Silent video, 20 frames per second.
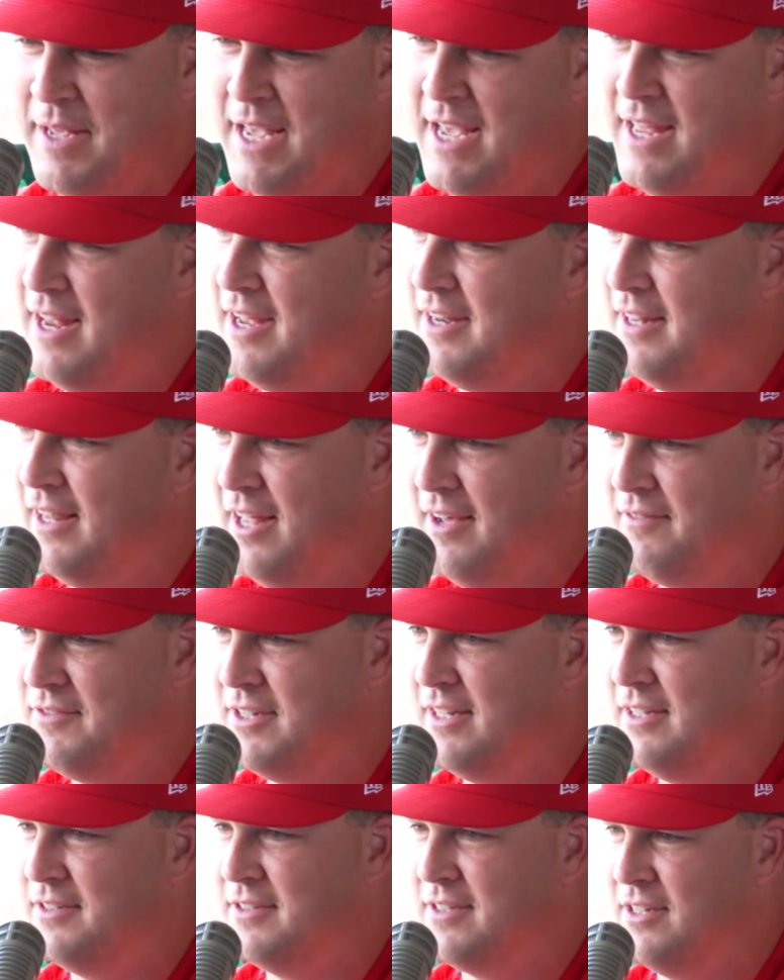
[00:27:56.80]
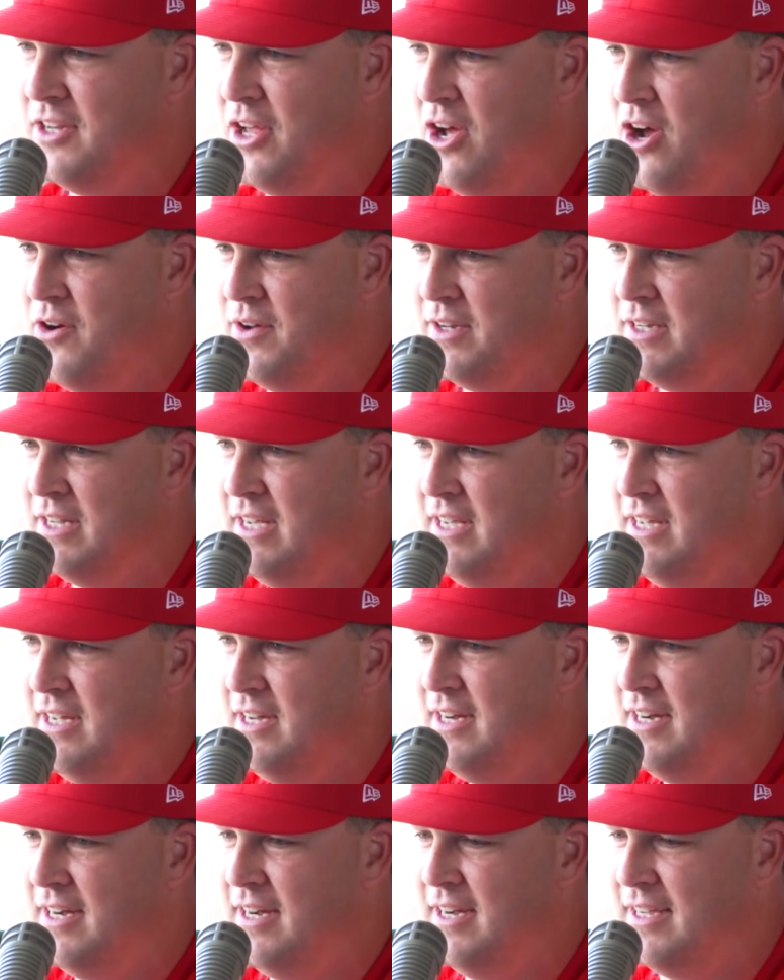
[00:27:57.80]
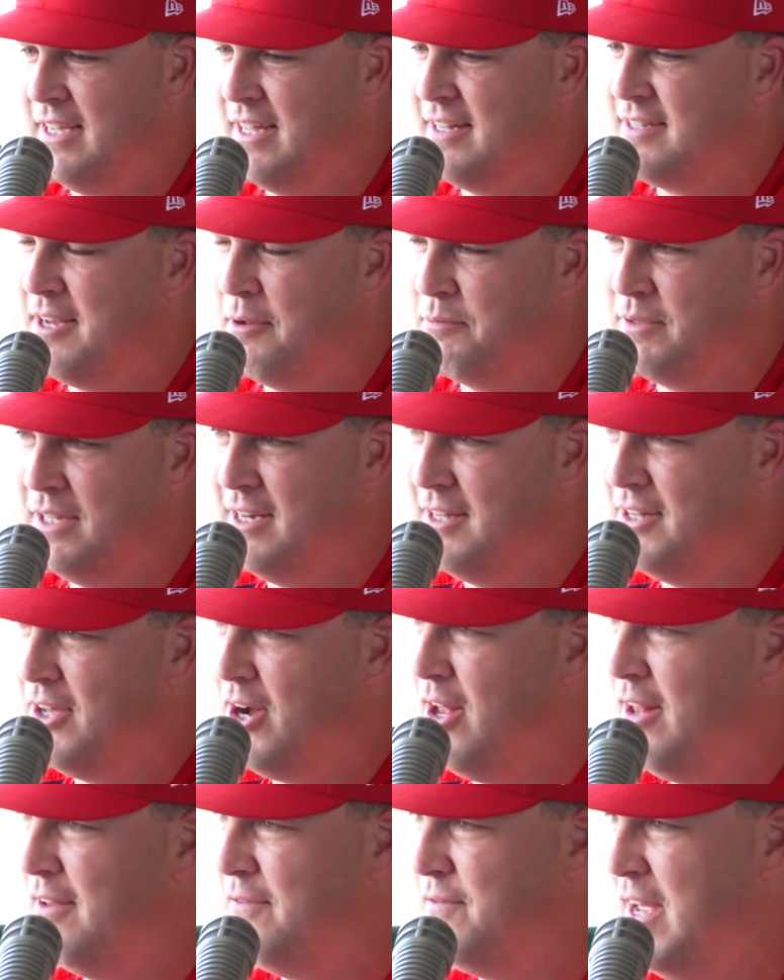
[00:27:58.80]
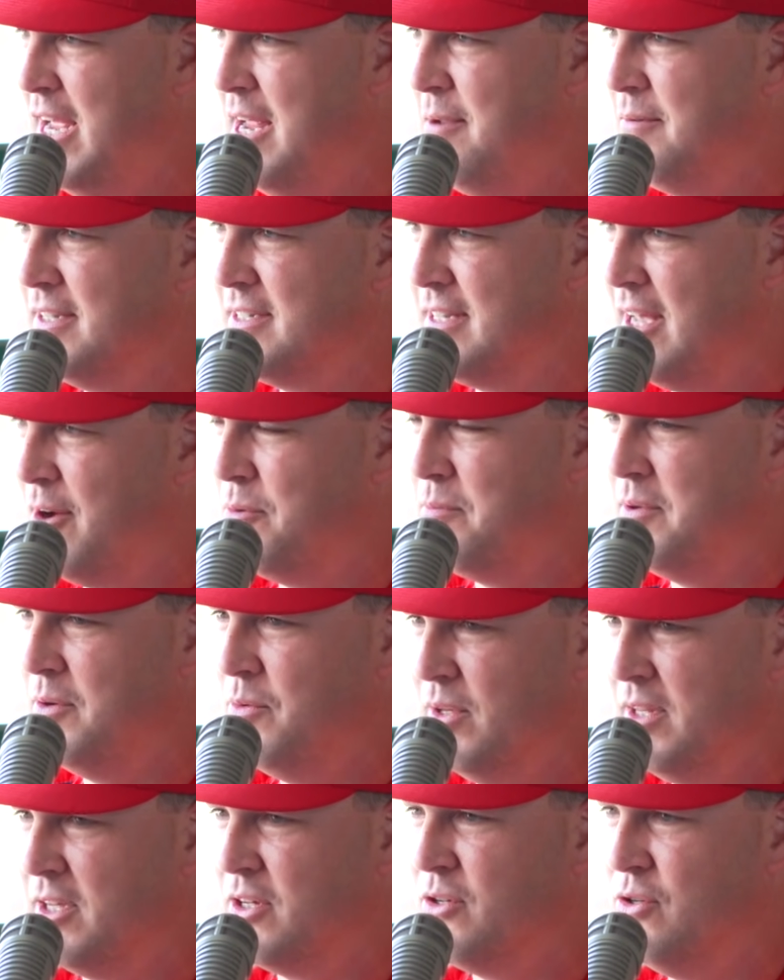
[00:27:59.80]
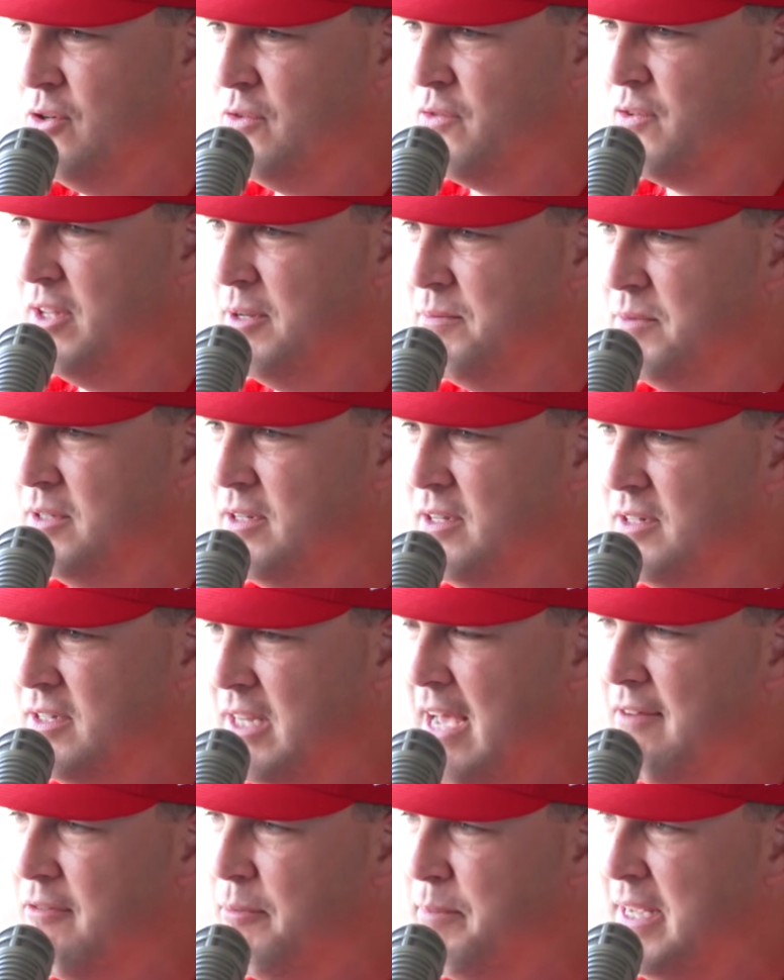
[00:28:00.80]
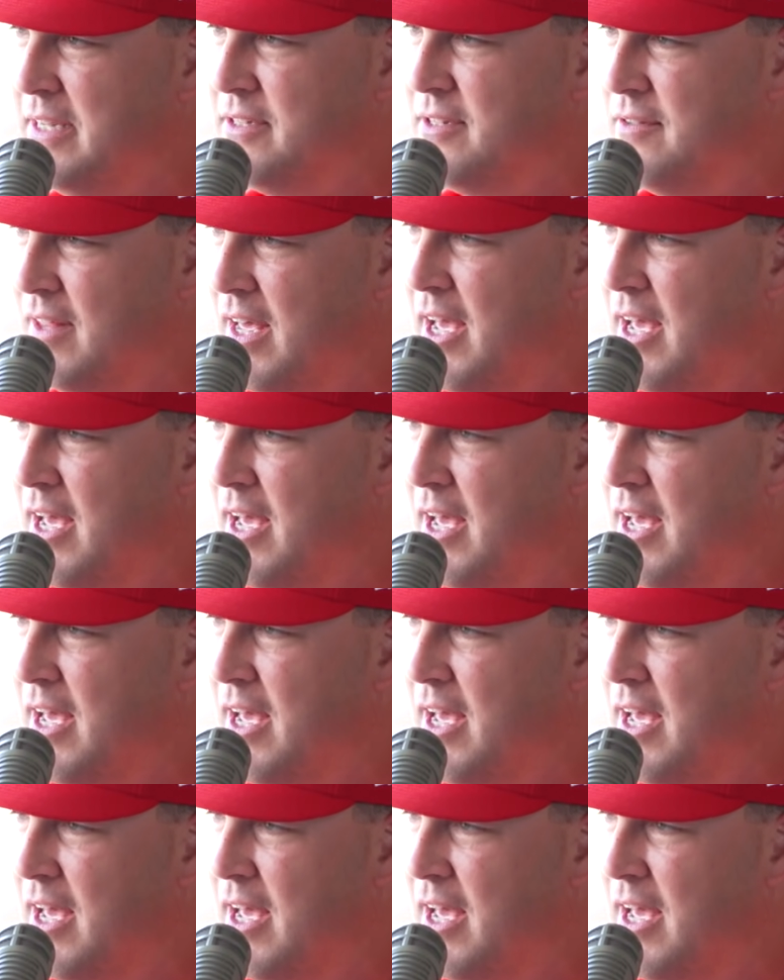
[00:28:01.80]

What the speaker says: man, I'd love to know and get something in the Hall of Fame because that would be really cool for them to have a piece of